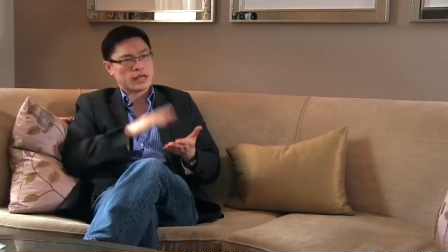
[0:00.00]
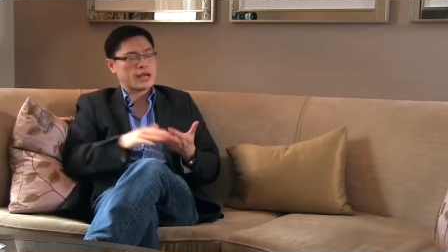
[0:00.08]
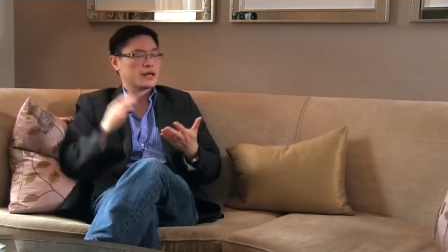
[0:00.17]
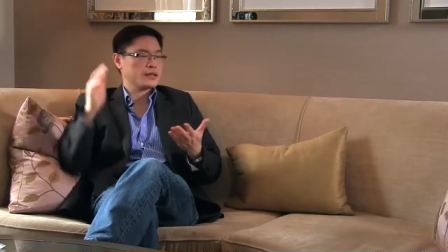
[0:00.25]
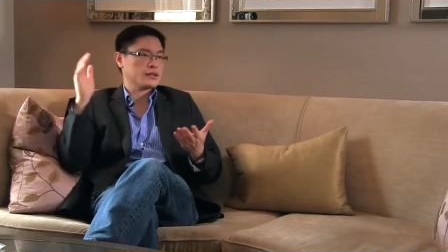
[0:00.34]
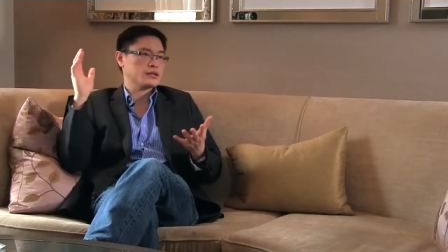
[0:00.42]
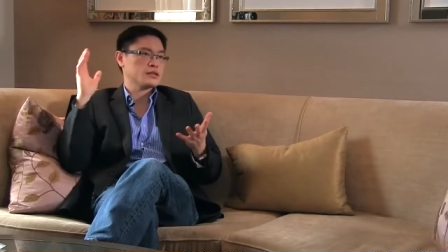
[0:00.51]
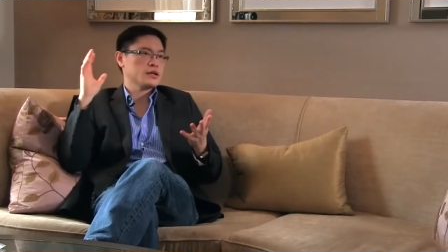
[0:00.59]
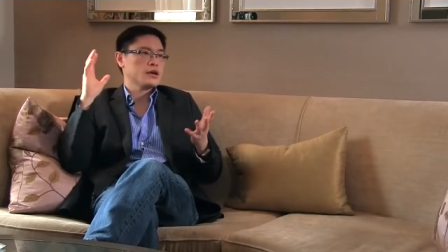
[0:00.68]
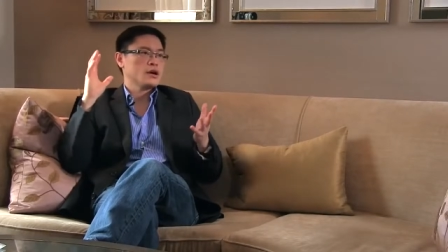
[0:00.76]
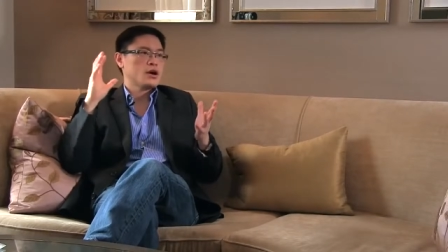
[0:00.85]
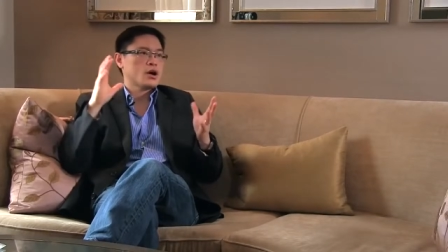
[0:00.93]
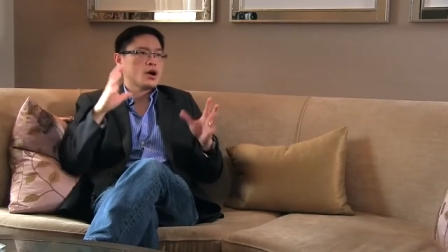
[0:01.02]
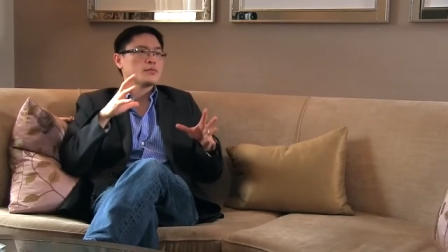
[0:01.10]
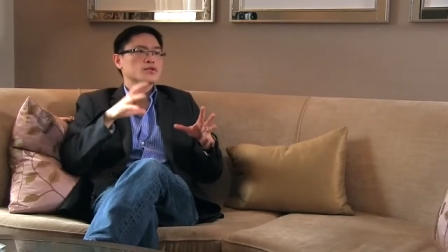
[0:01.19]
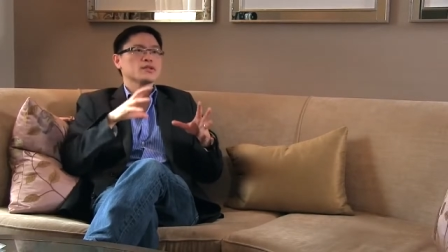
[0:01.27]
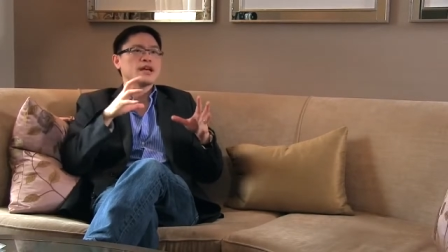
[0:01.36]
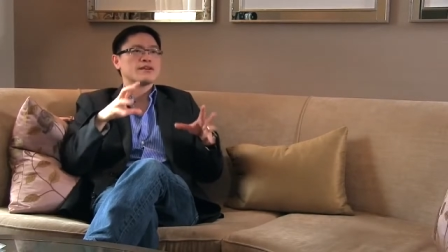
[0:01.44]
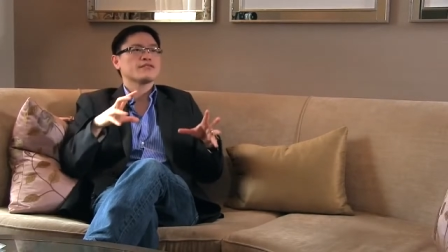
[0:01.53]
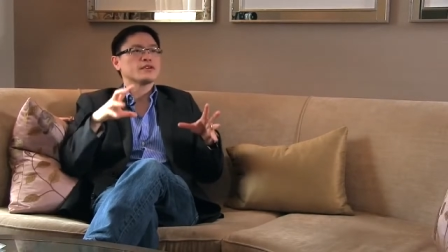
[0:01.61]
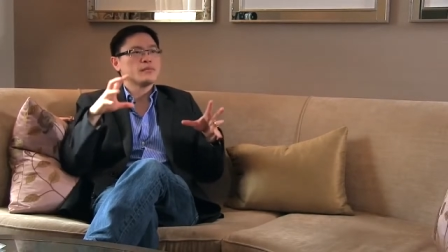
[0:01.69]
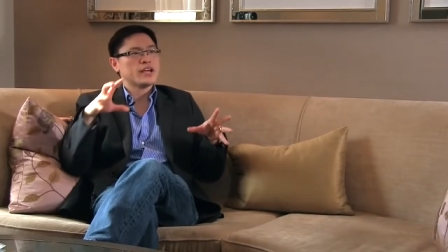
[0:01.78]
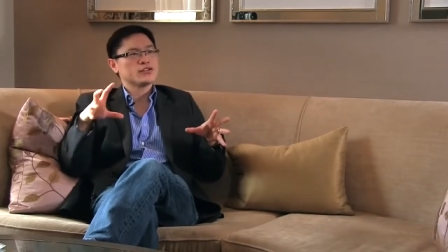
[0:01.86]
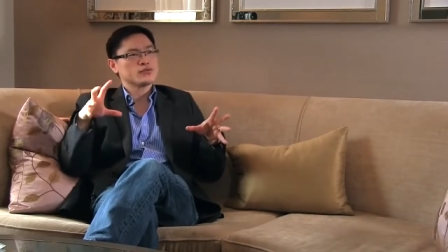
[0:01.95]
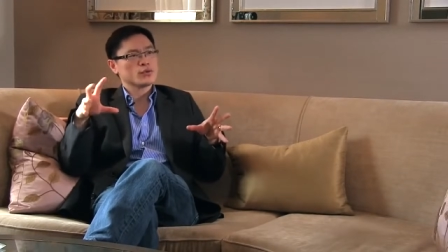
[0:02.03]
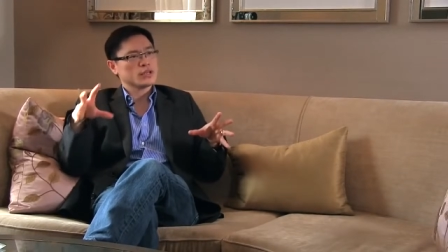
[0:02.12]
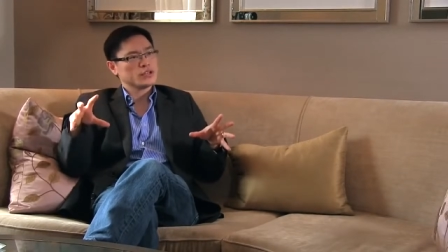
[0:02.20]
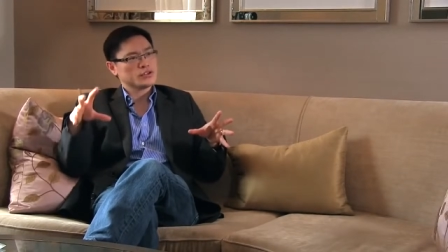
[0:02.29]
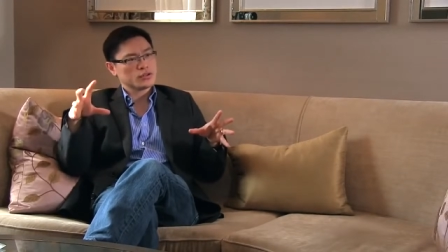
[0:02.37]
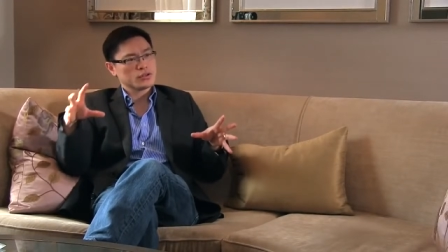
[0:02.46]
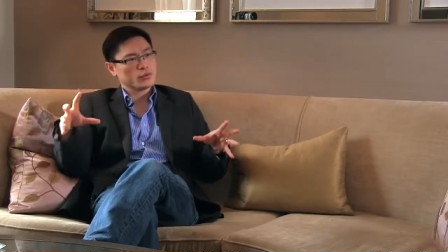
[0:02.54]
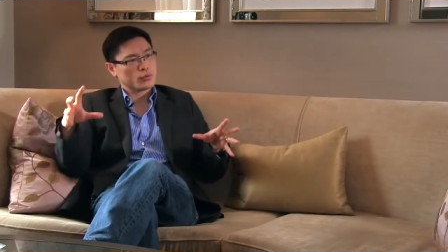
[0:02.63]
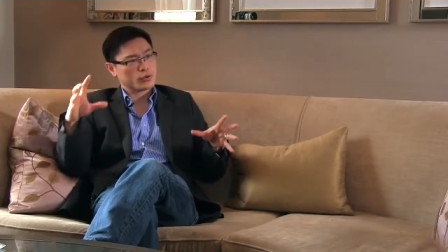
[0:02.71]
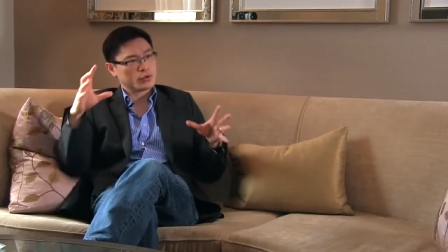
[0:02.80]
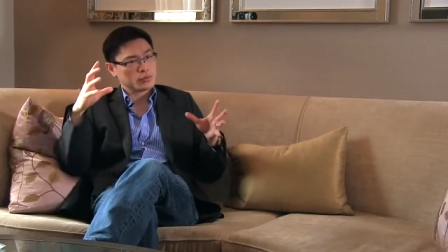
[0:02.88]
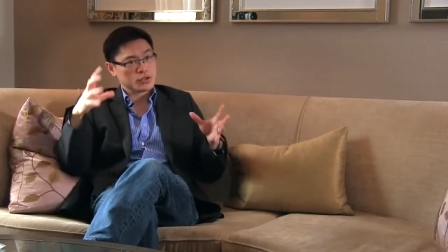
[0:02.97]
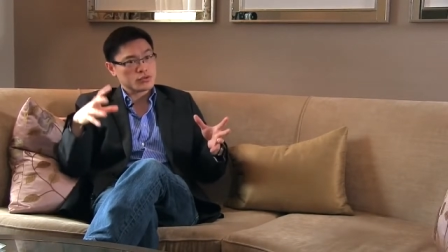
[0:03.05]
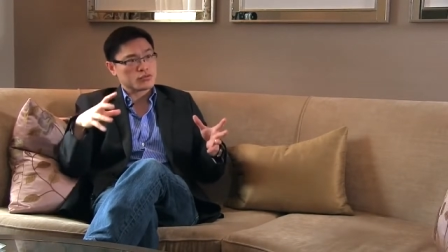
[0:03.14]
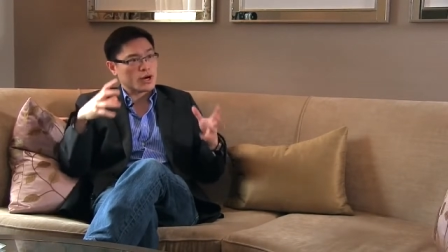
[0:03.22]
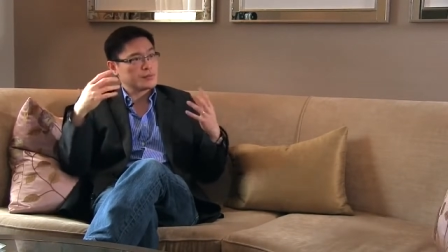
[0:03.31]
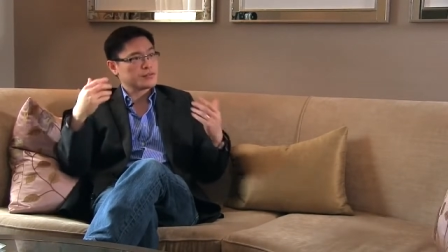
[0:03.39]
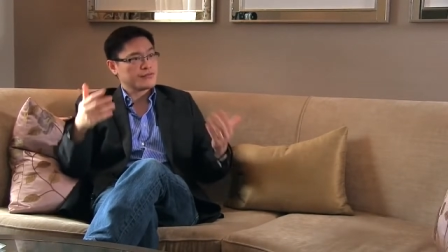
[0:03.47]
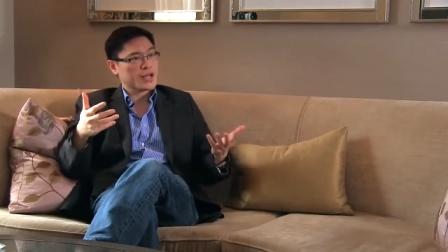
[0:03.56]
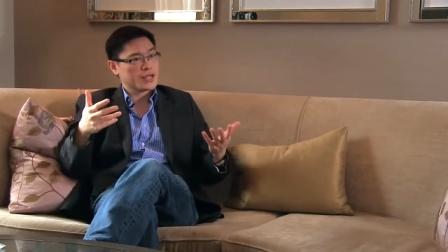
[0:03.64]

the Catholics, almost every major religion in the world prescribes